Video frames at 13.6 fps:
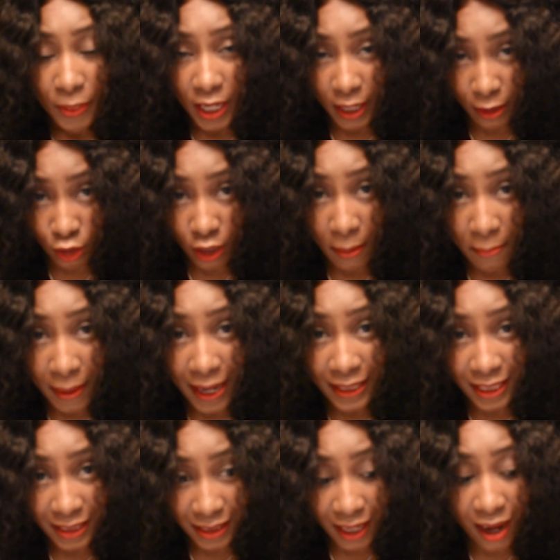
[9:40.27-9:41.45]
You can buy
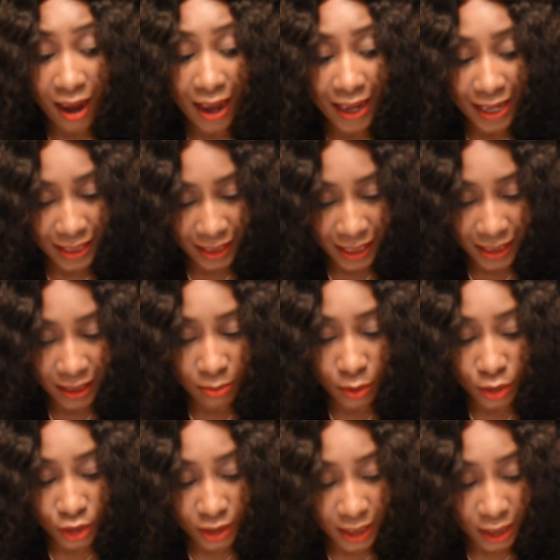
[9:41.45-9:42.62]
that car in Italy,
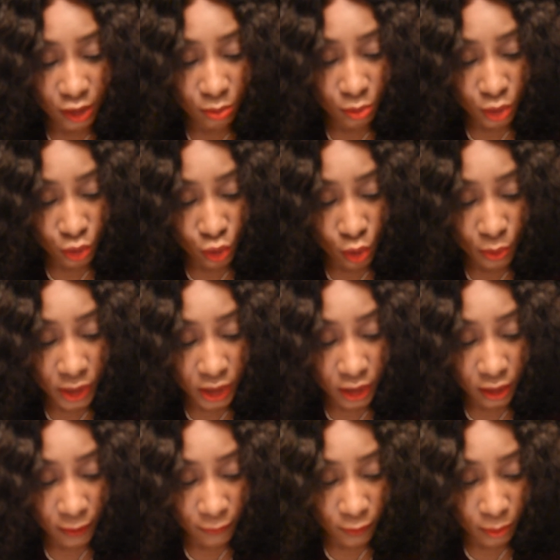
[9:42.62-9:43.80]
but just that you must go with
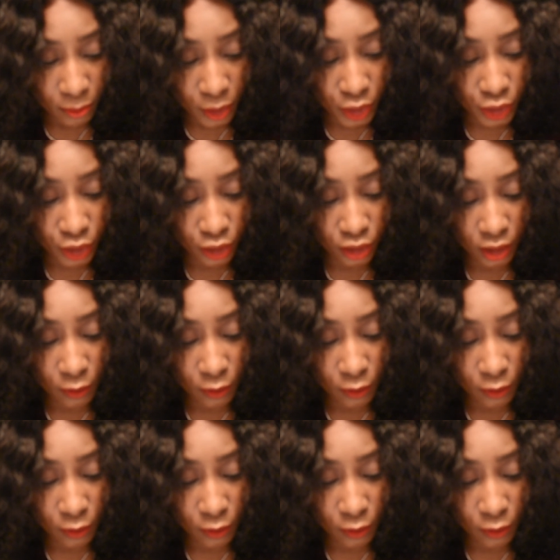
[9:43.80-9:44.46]
this information.